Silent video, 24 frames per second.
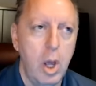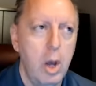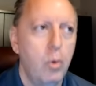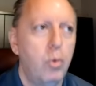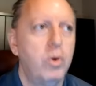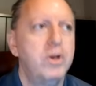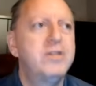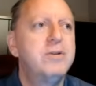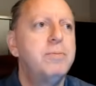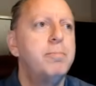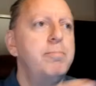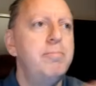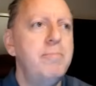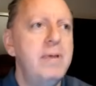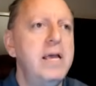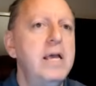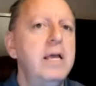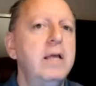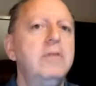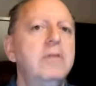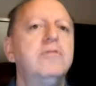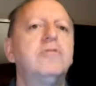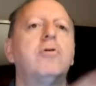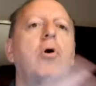which
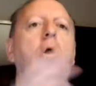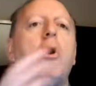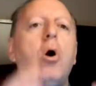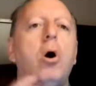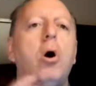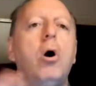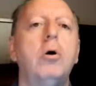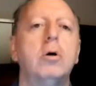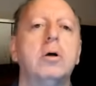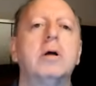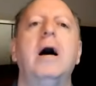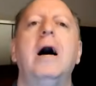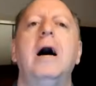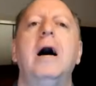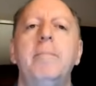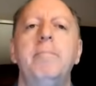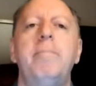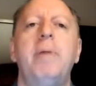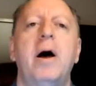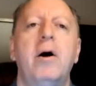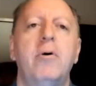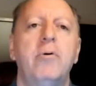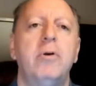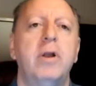means all
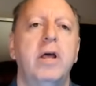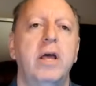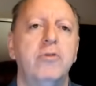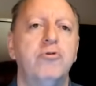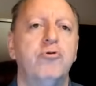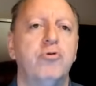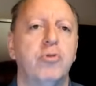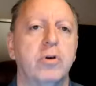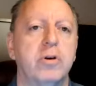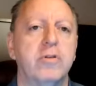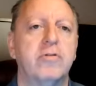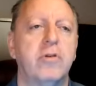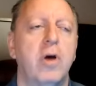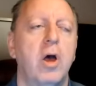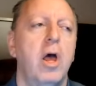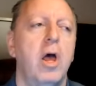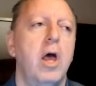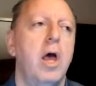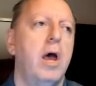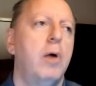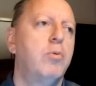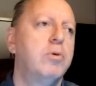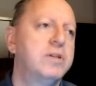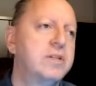compound interest.
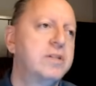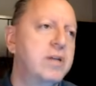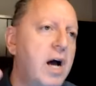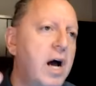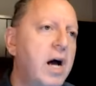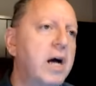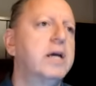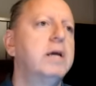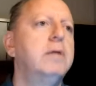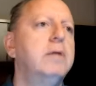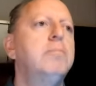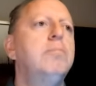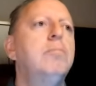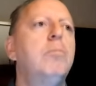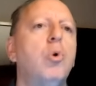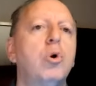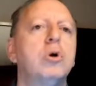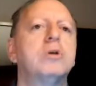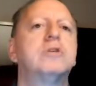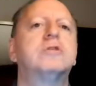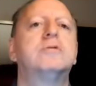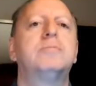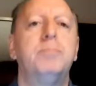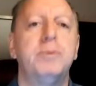And we're talking more
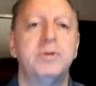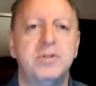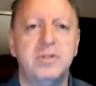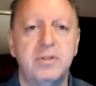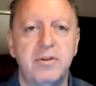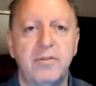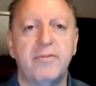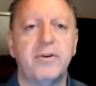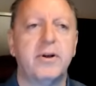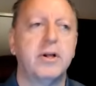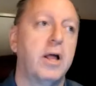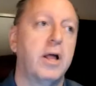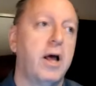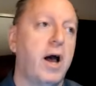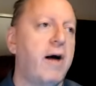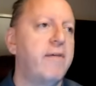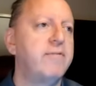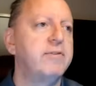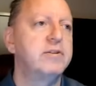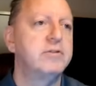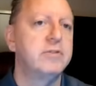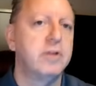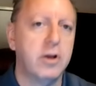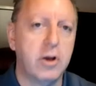specifically,
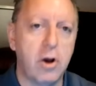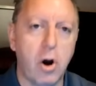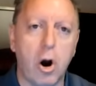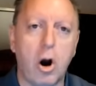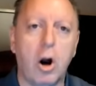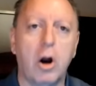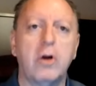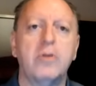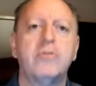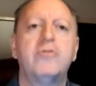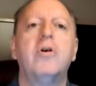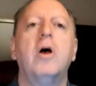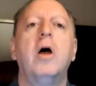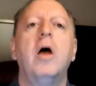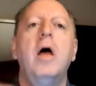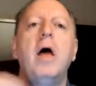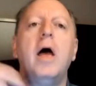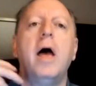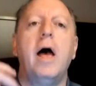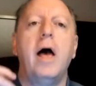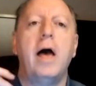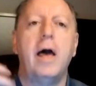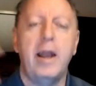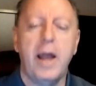obviously, cars
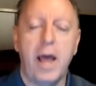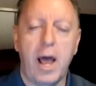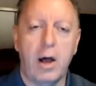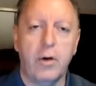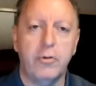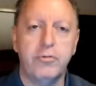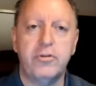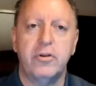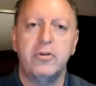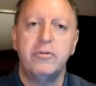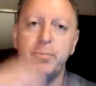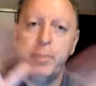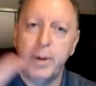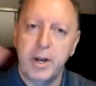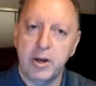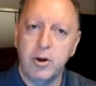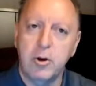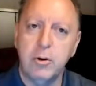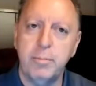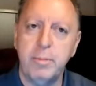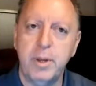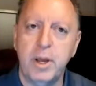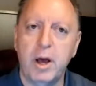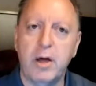and houses, but it
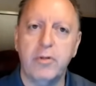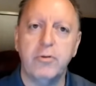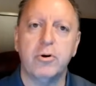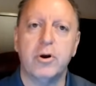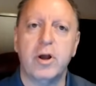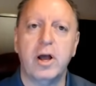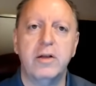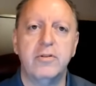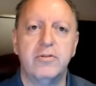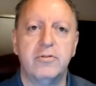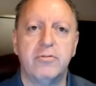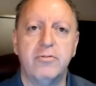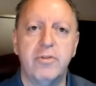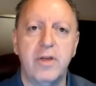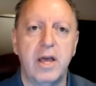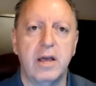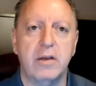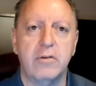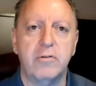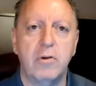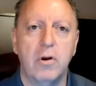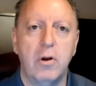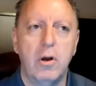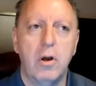could be other kinds of
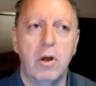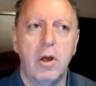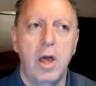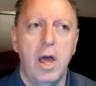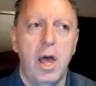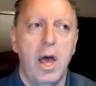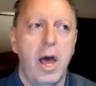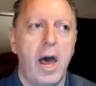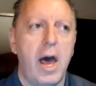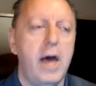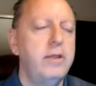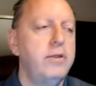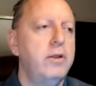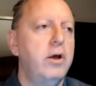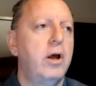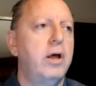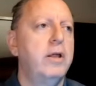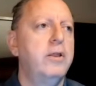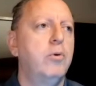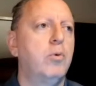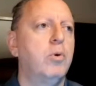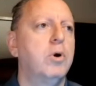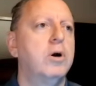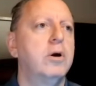things. And, the, and
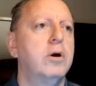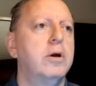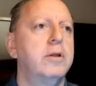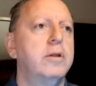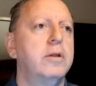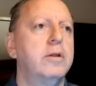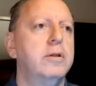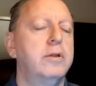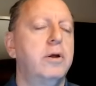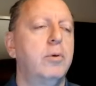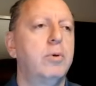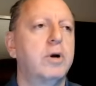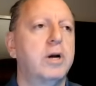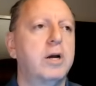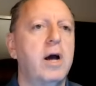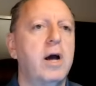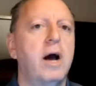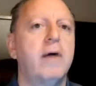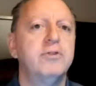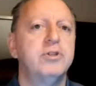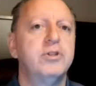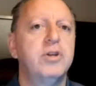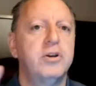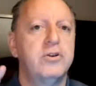there were there were
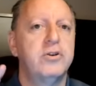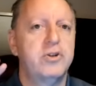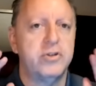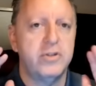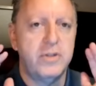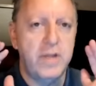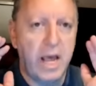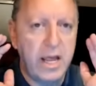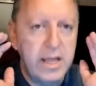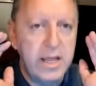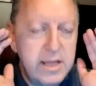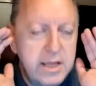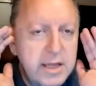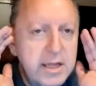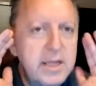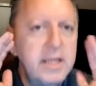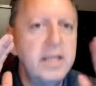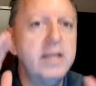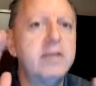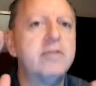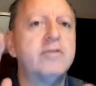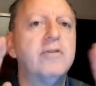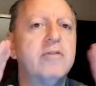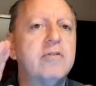conversations, and
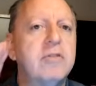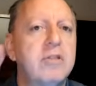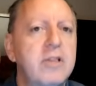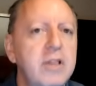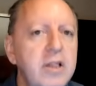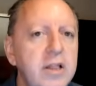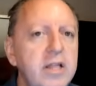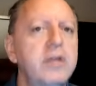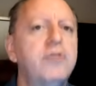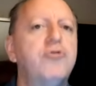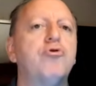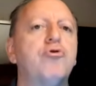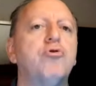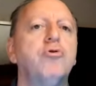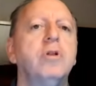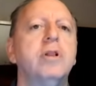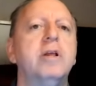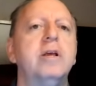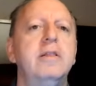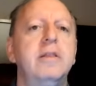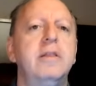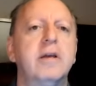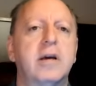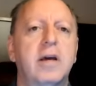this is
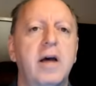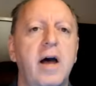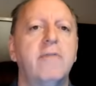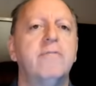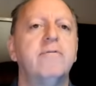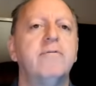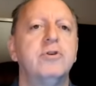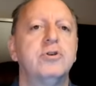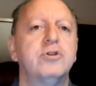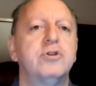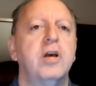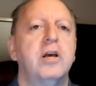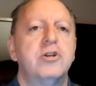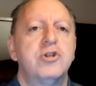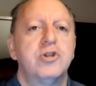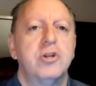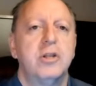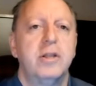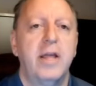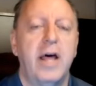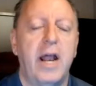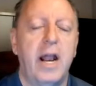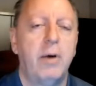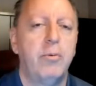literally the conversation
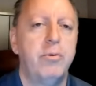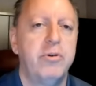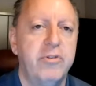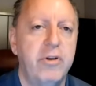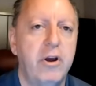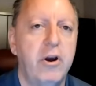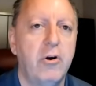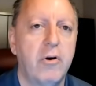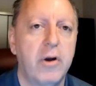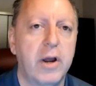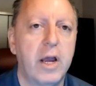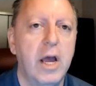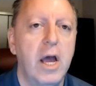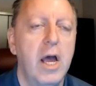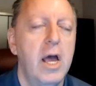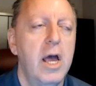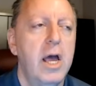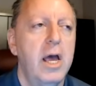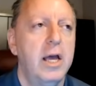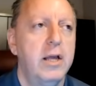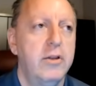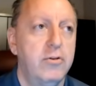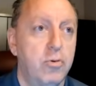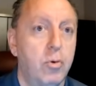that I was hearing
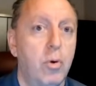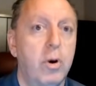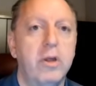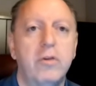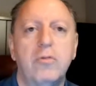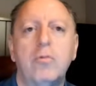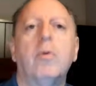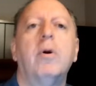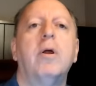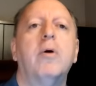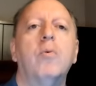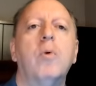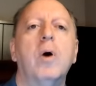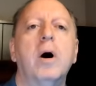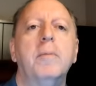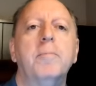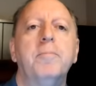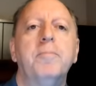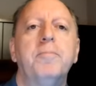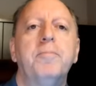in 2021.